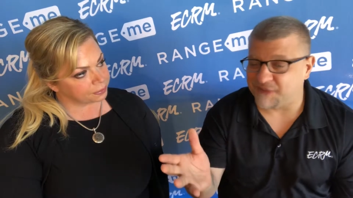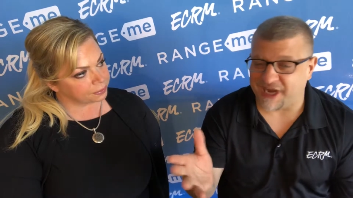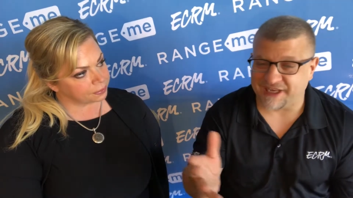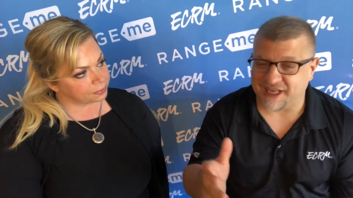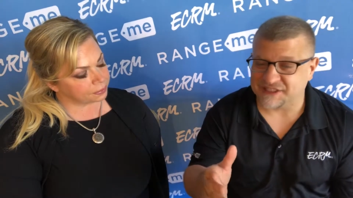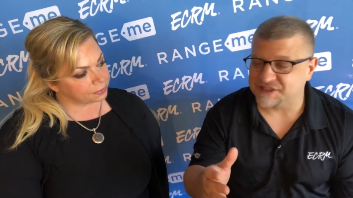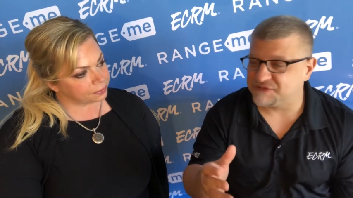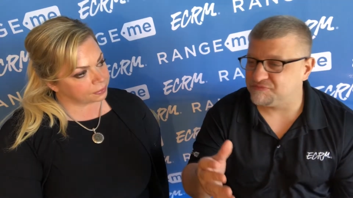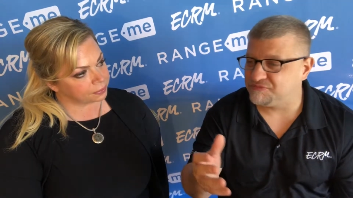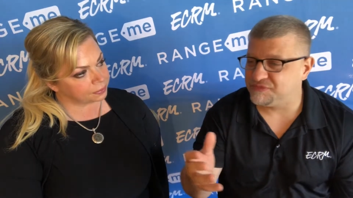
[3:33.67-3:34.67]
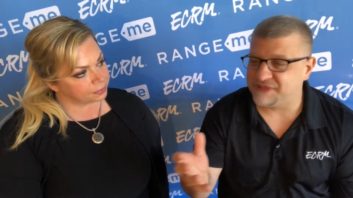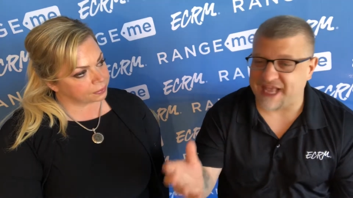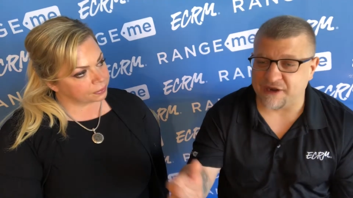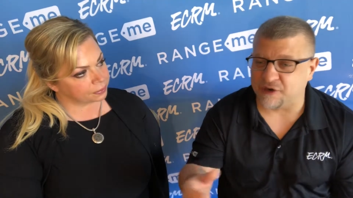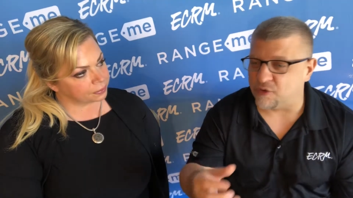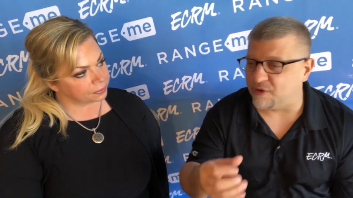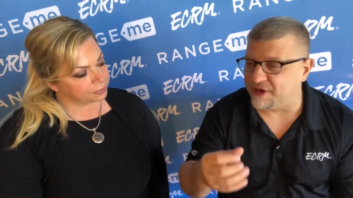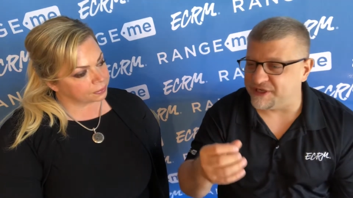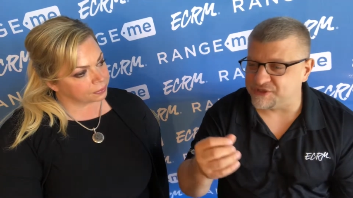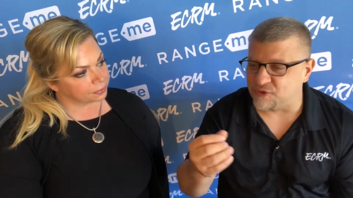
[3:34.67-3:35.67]
Speaker 1: I guess,
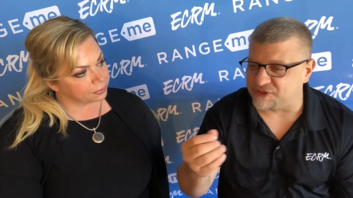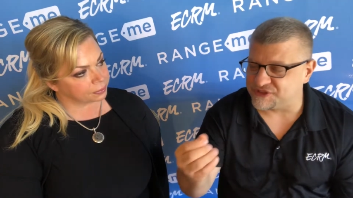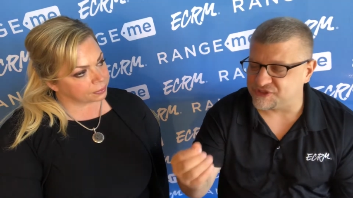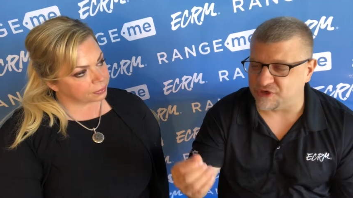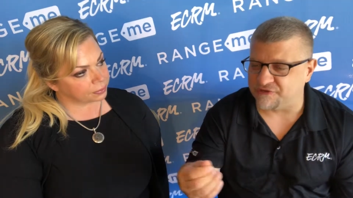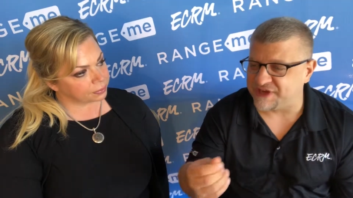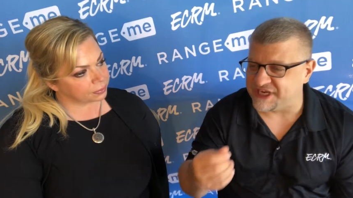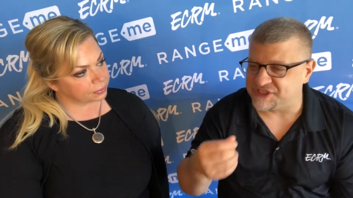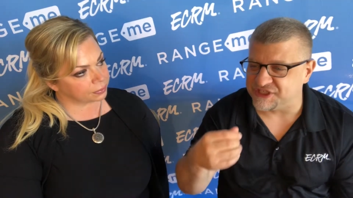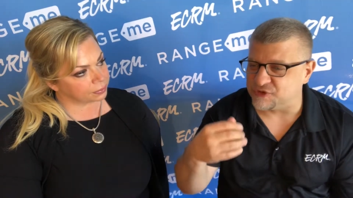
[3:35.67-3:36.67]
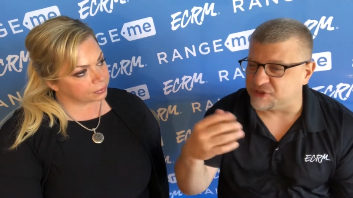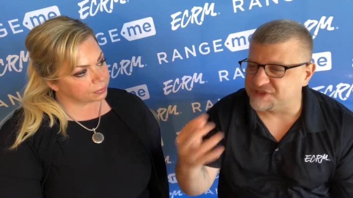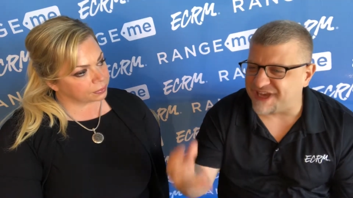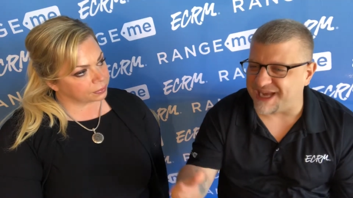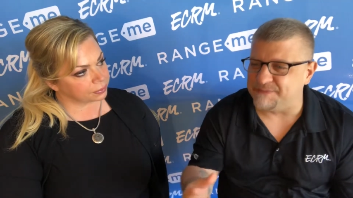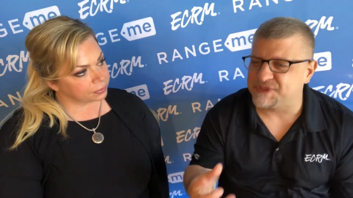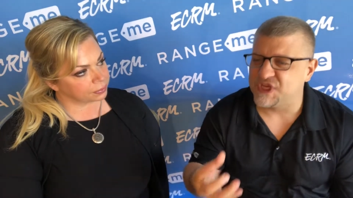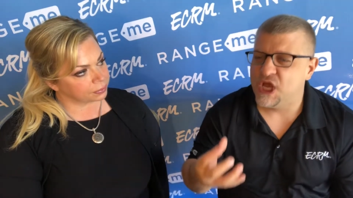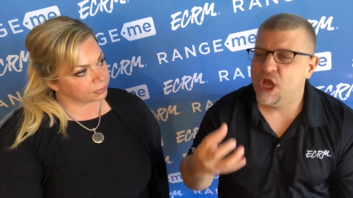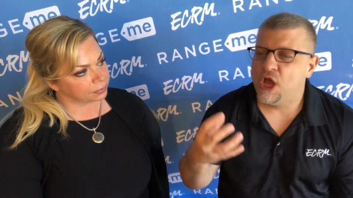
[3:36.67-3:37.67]
categories or certifications or types
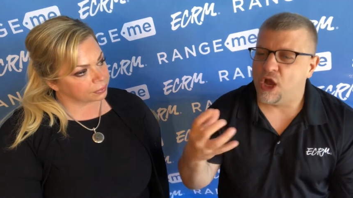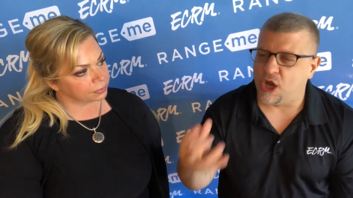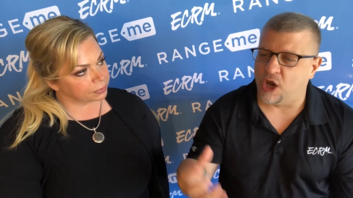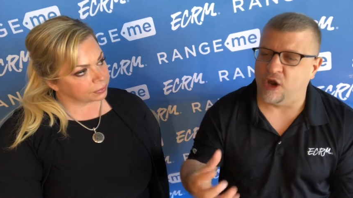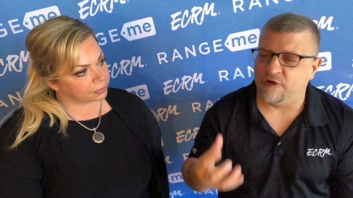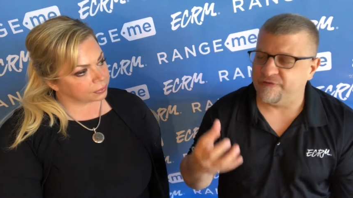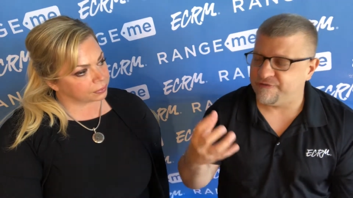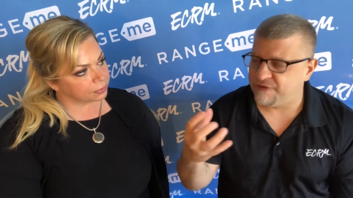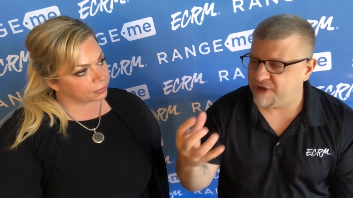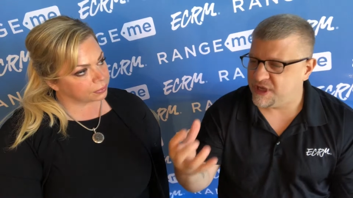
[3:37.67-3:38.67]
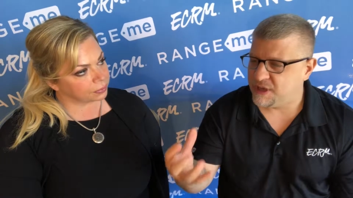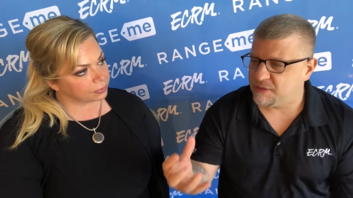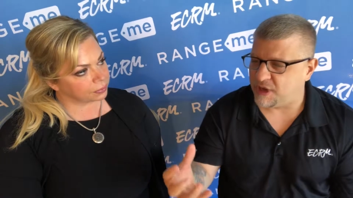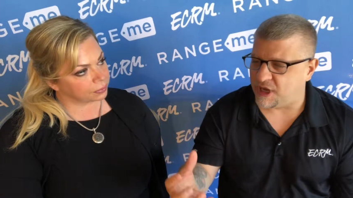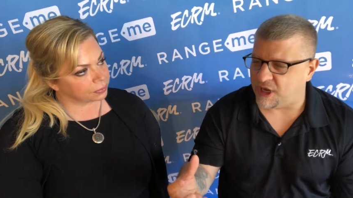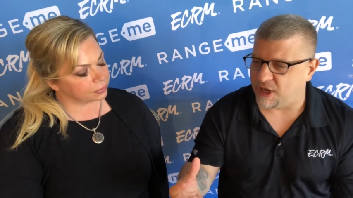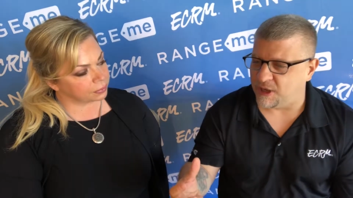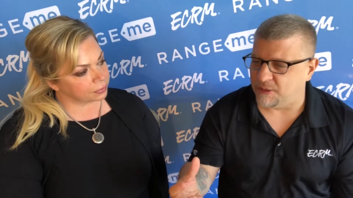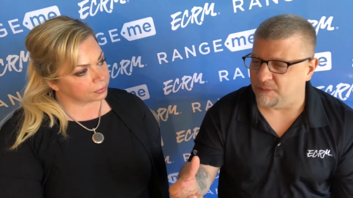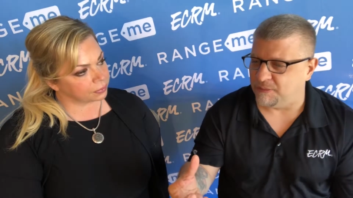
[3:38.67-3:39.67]
of
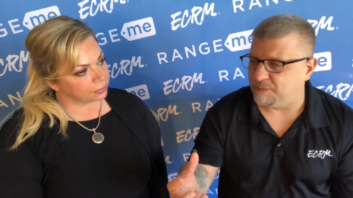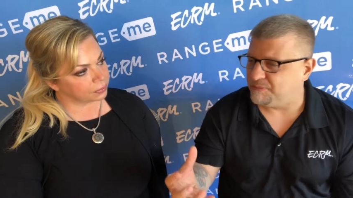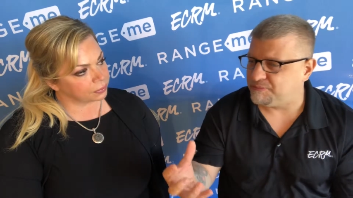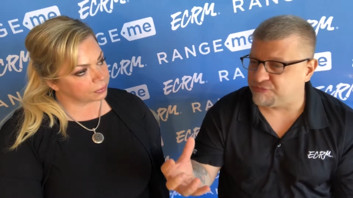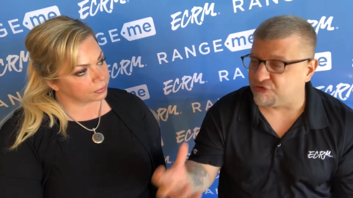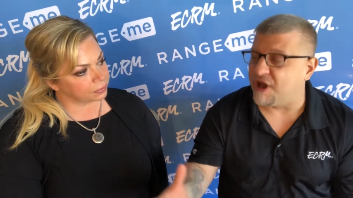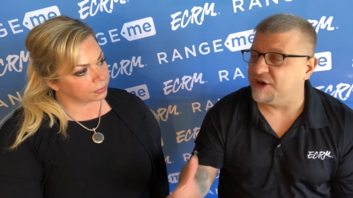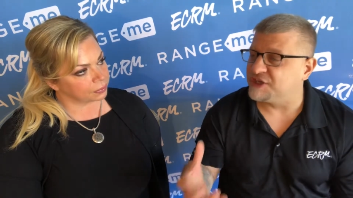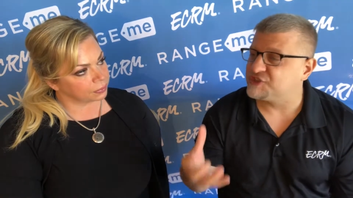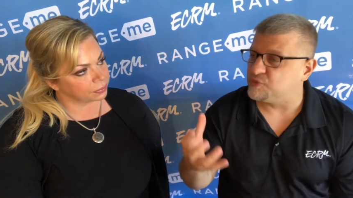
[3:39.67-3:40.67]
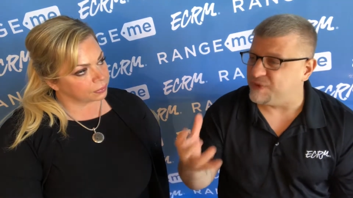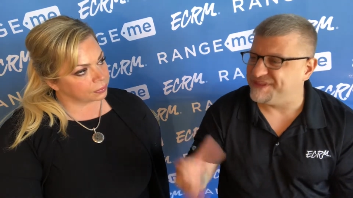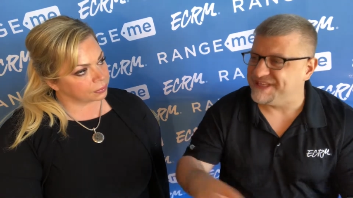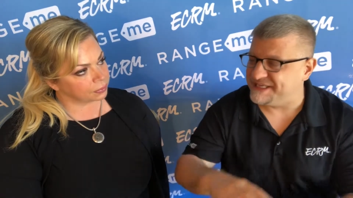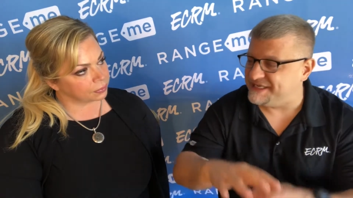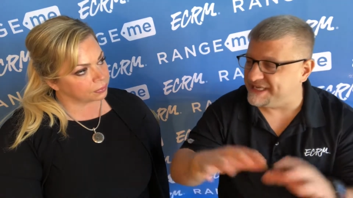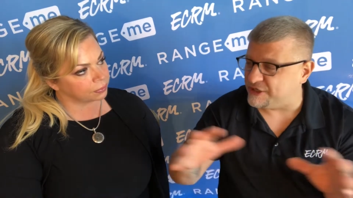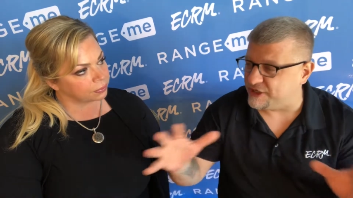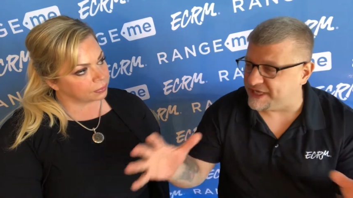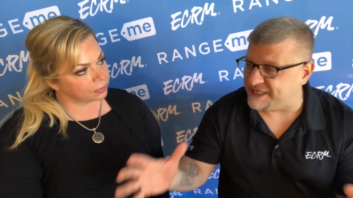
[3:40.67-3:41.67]
um, products
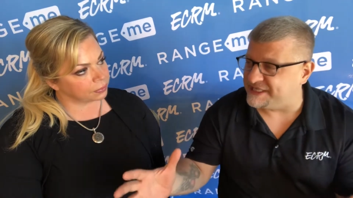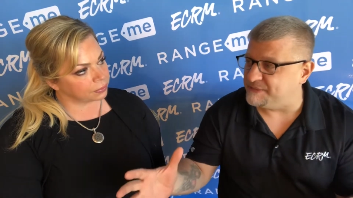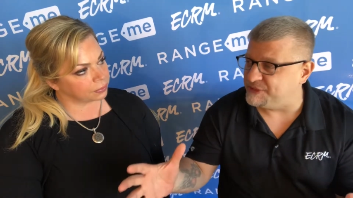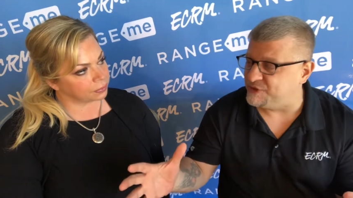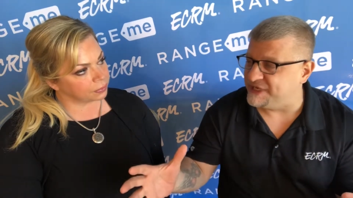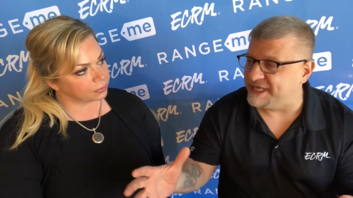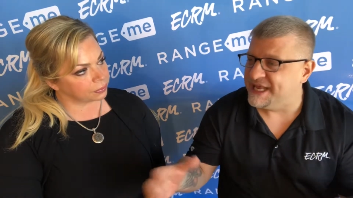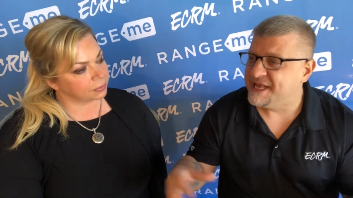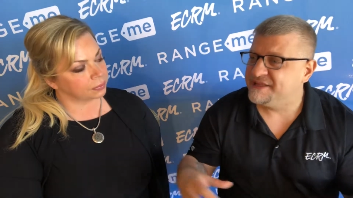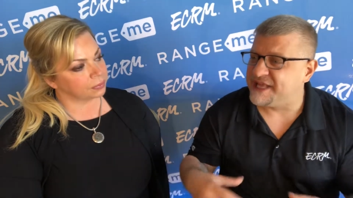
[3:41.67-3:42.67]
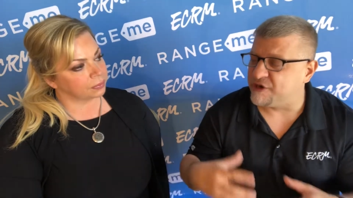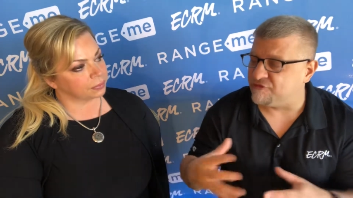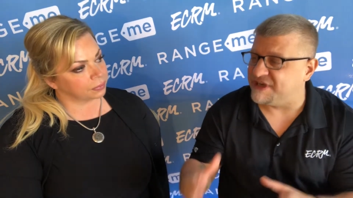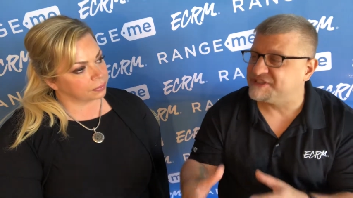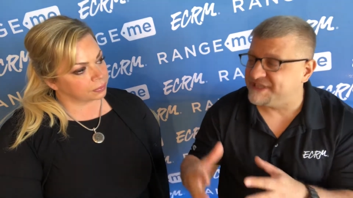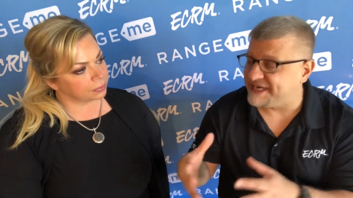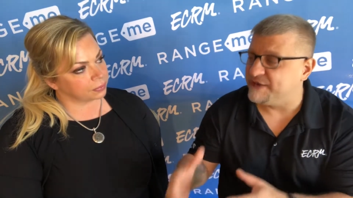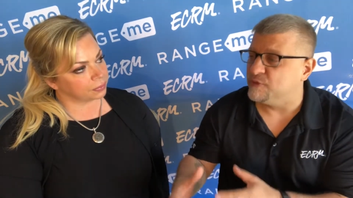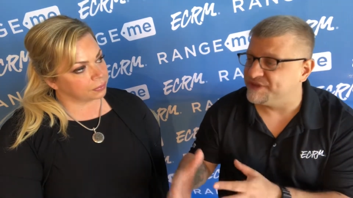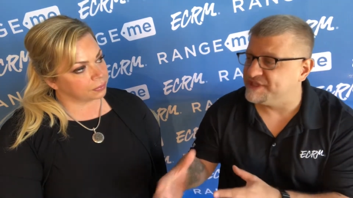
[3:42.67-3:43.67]
within indie beauty that are
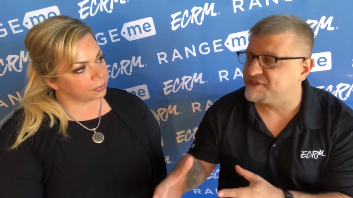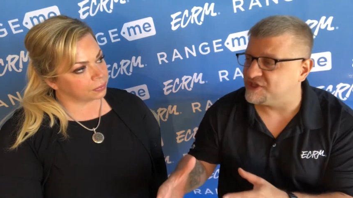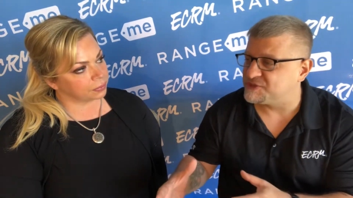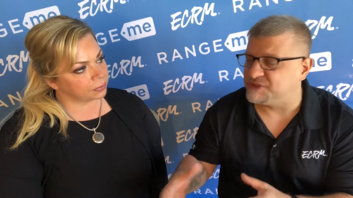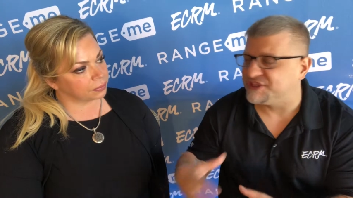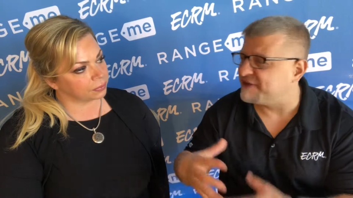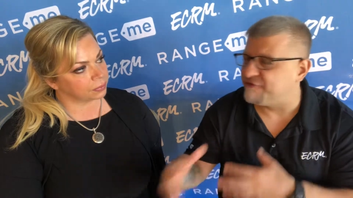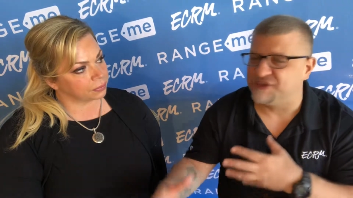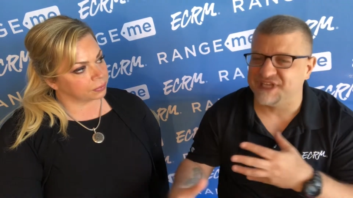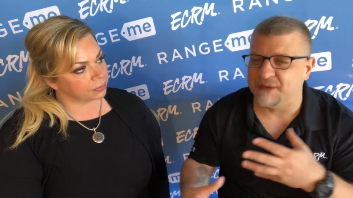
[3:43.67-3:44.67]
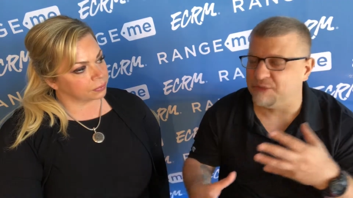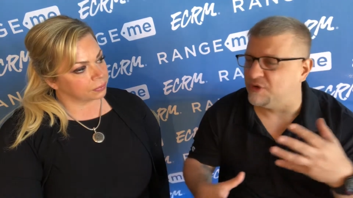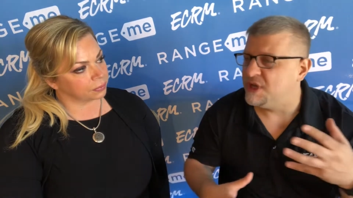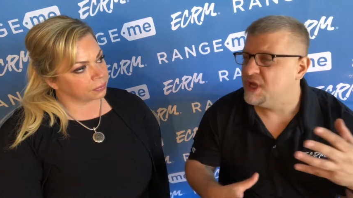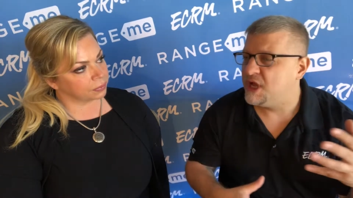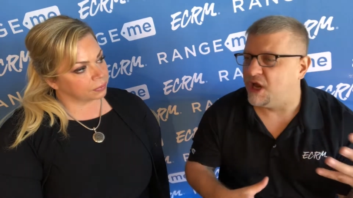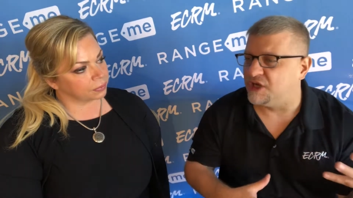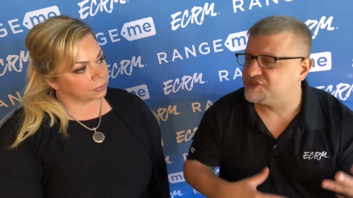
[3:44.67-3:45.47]
resonating with these customers? Like, for example, uh,